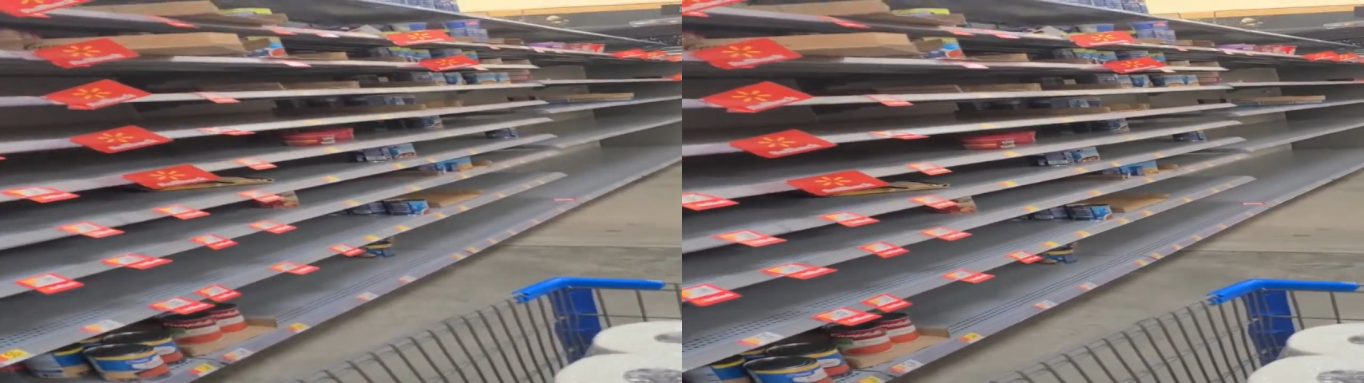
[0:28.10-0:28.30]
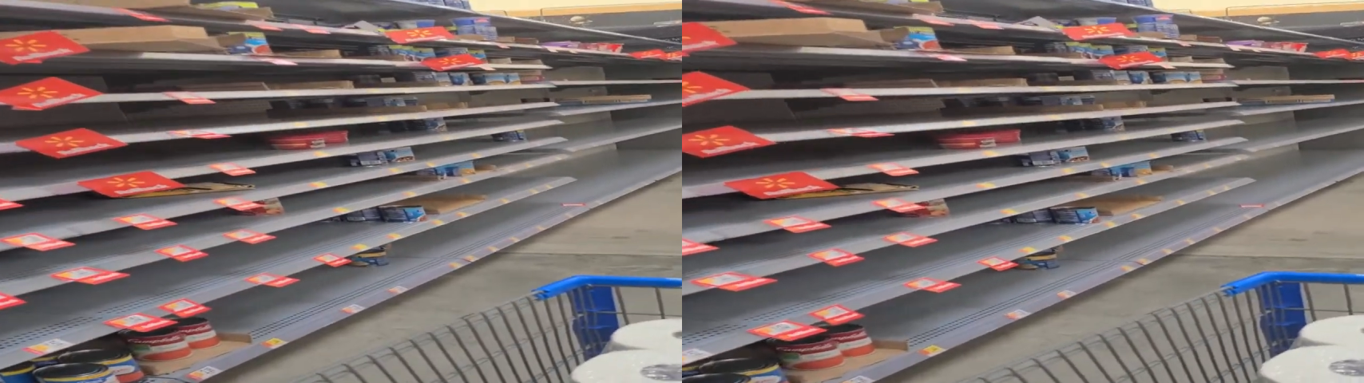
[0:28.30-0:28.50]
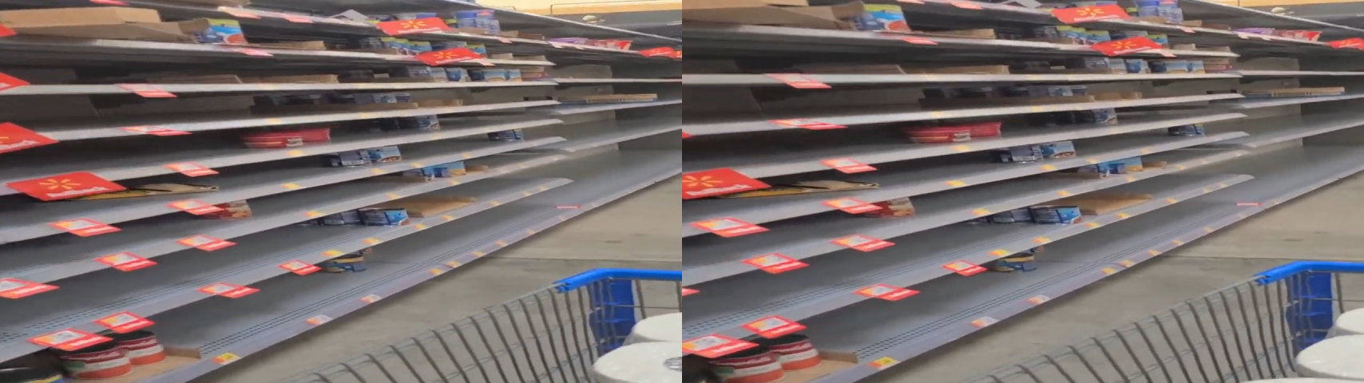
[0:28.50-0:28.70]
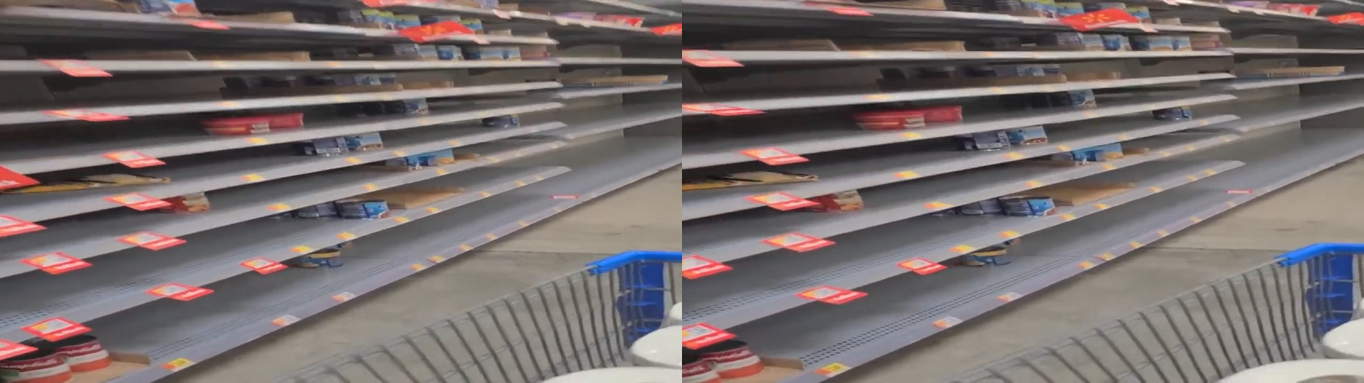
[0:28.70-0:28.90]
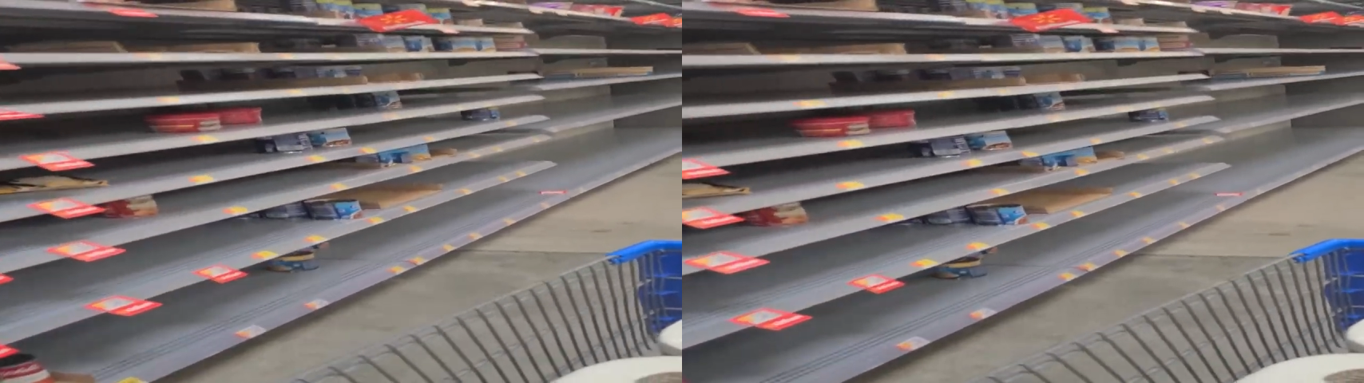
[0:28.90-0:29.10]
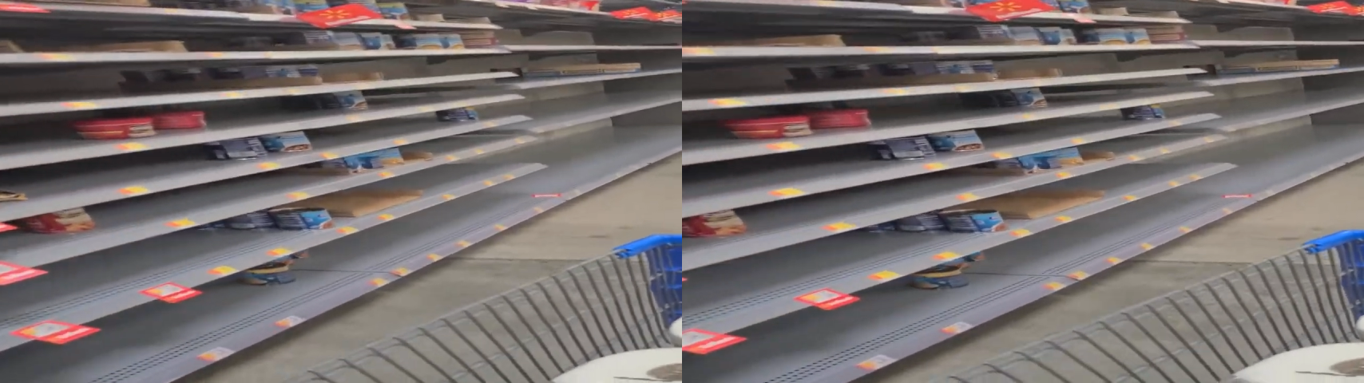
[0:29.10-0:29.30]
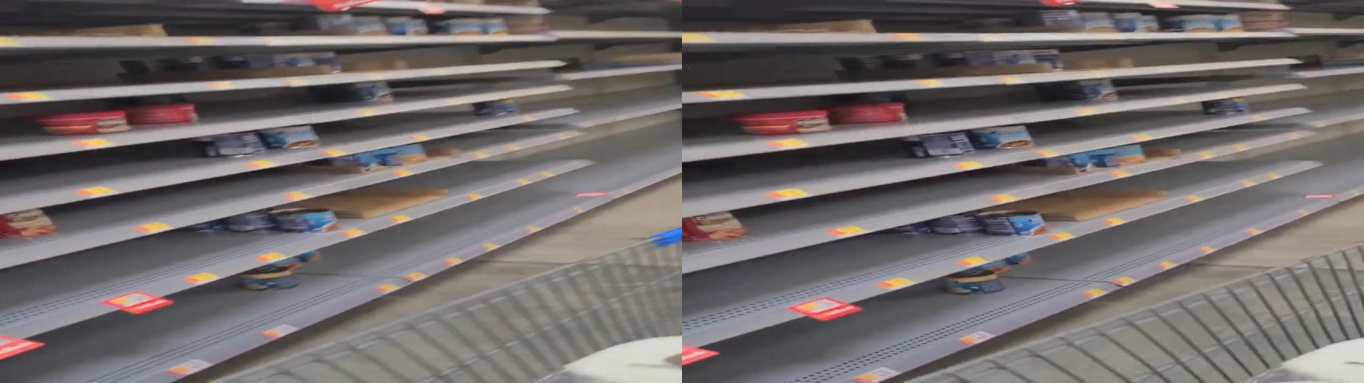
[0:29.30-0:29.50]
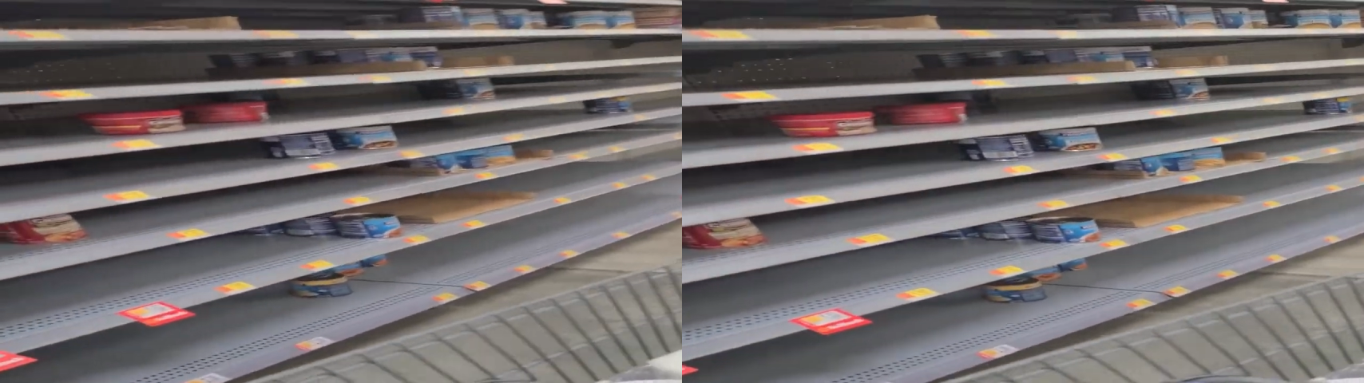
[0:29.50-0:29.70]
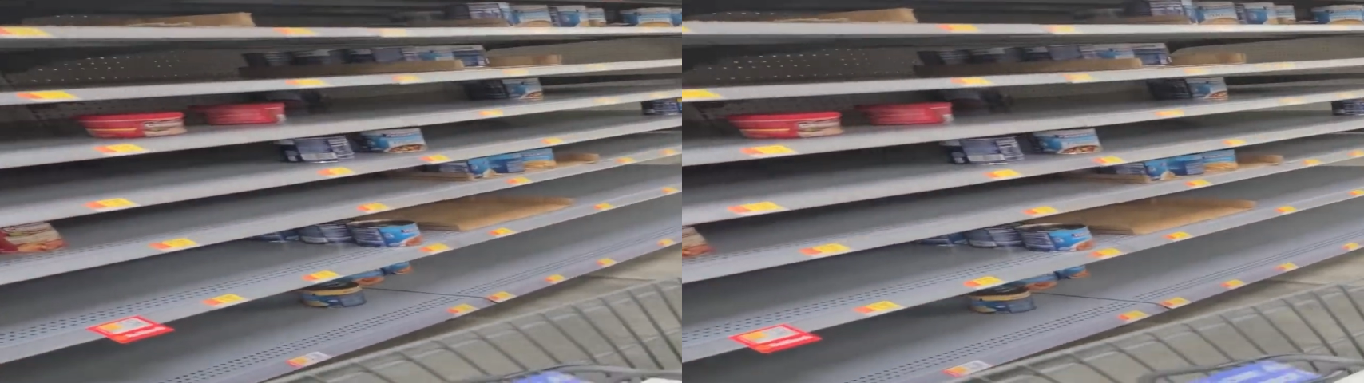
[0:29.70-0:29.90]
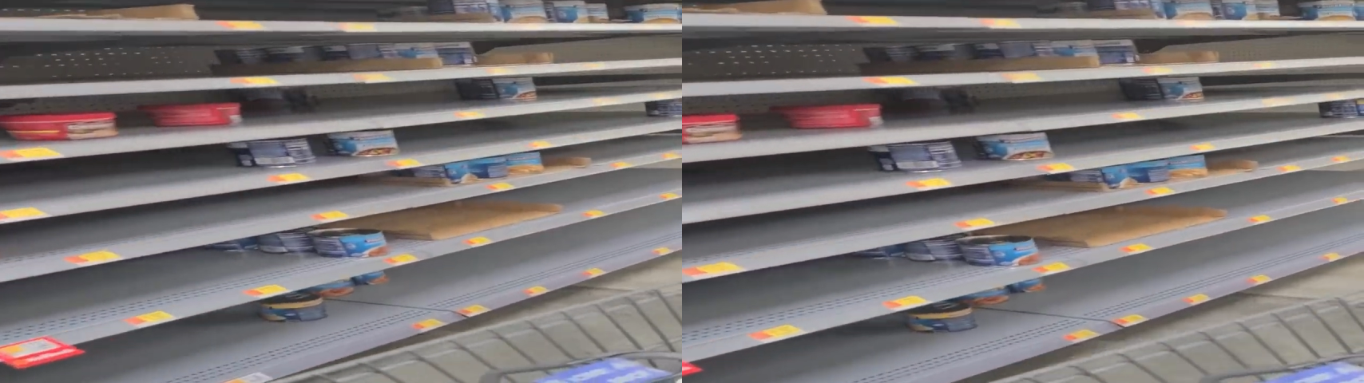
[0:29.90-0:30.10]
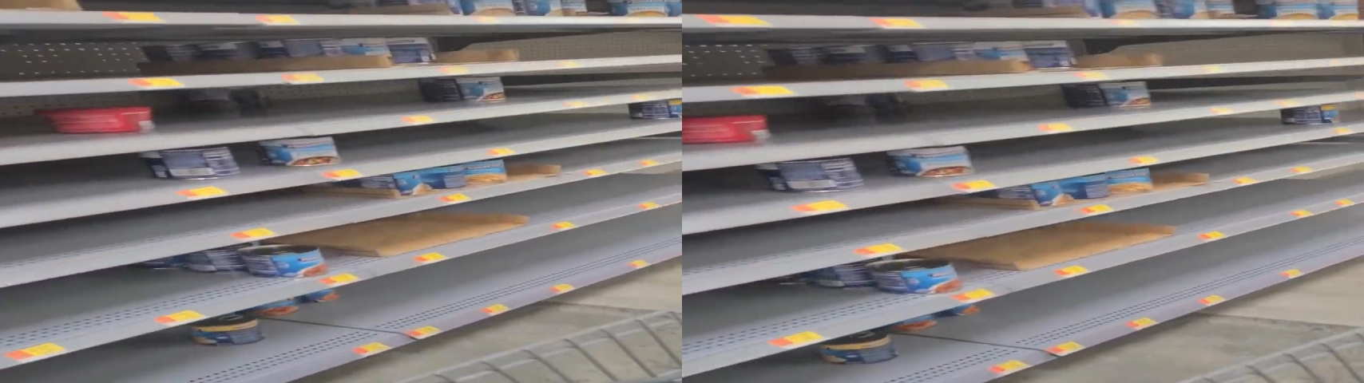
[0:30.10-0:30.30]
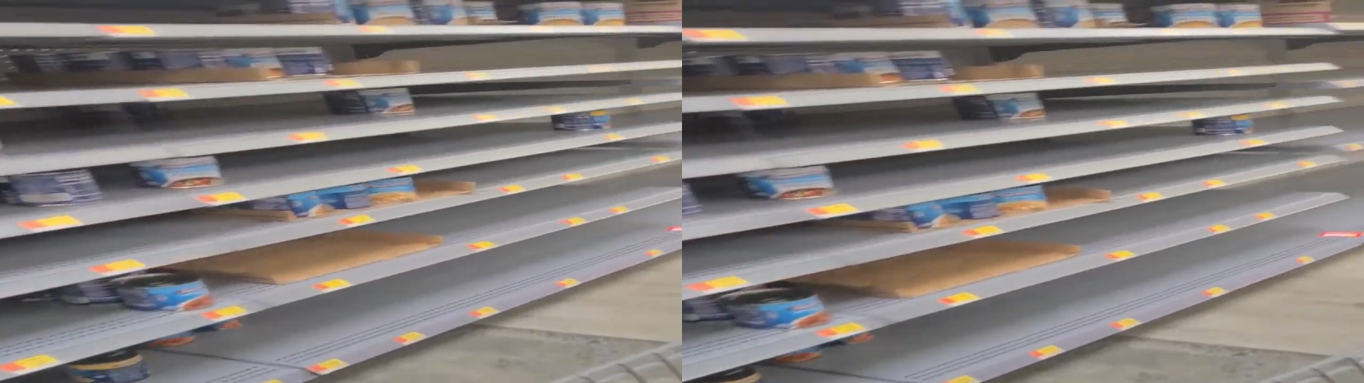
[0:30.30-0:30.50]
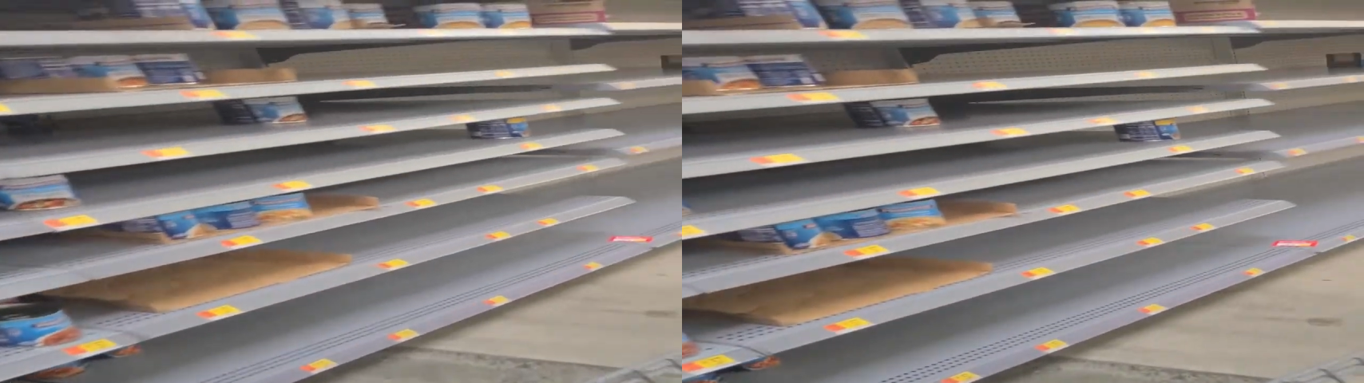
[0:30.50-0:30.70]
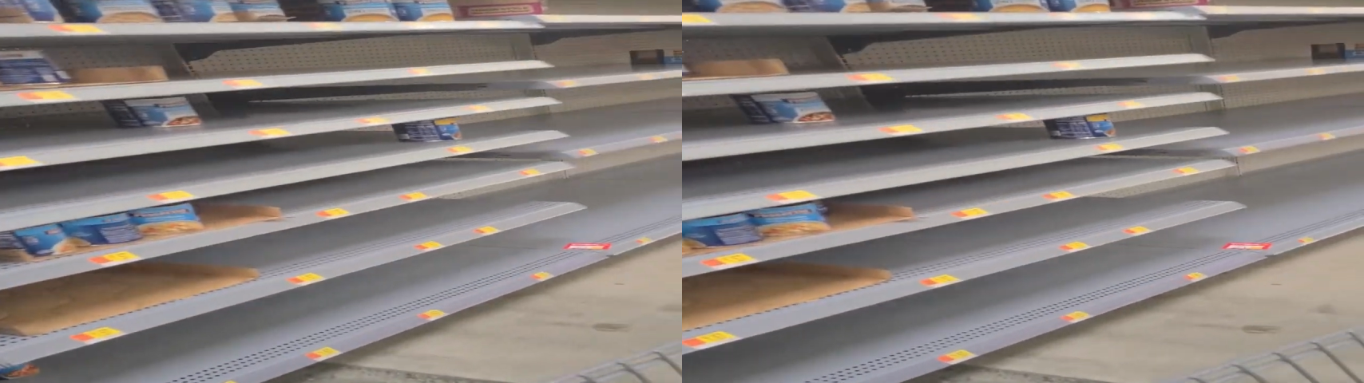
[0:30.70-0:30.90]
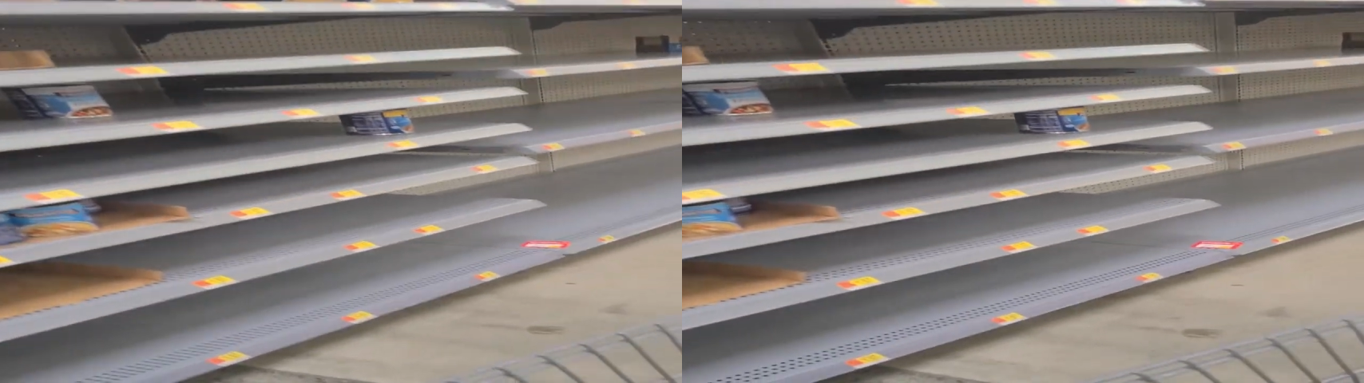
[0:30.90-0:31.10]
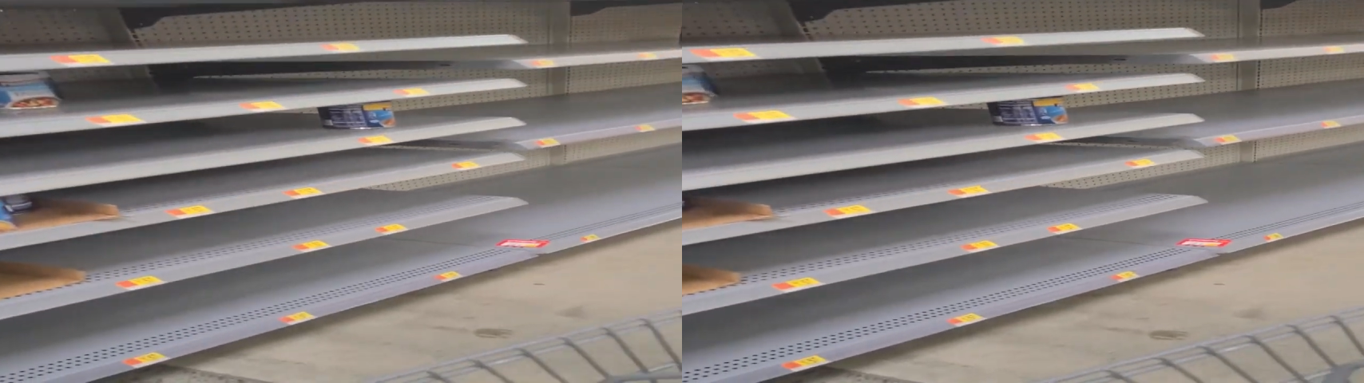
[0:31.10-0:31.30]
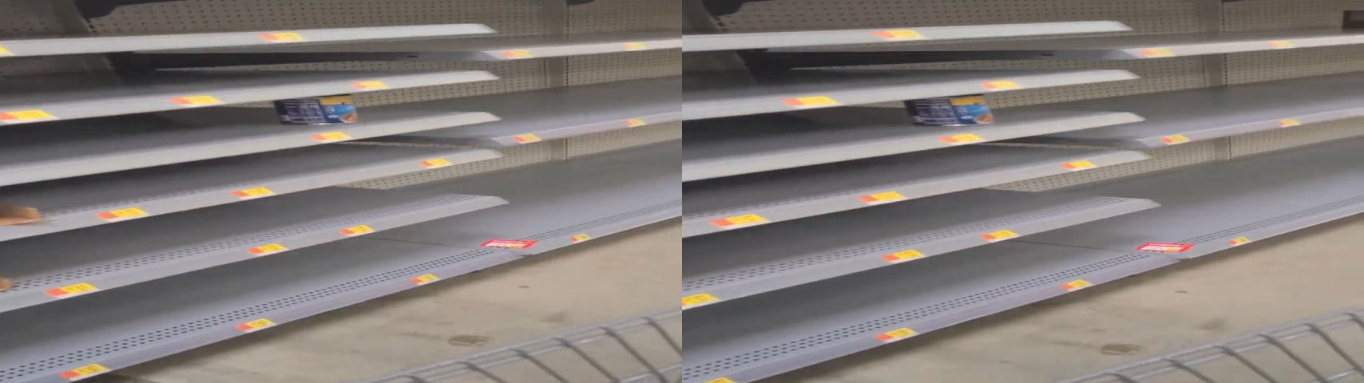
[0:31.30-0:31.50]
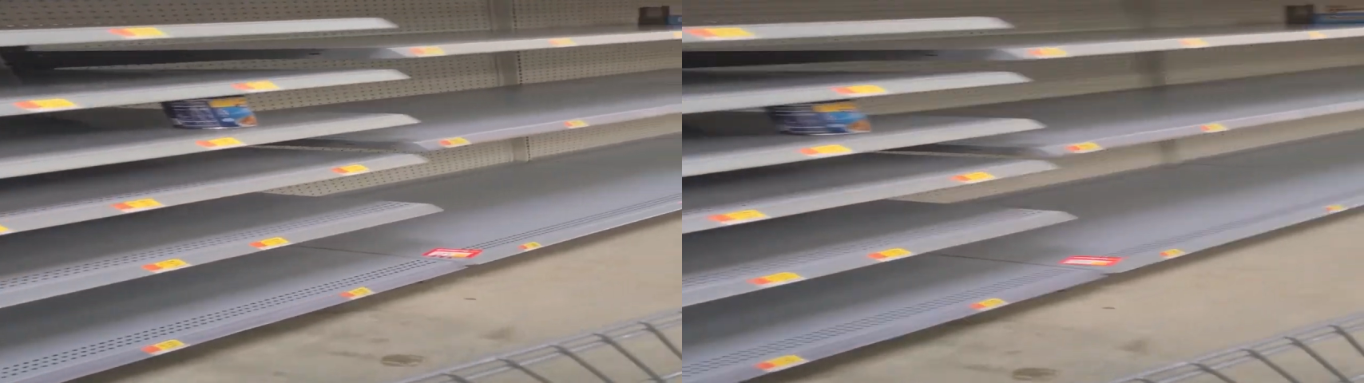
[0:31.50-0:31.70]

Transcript: No face is visible, so there are no lips to read.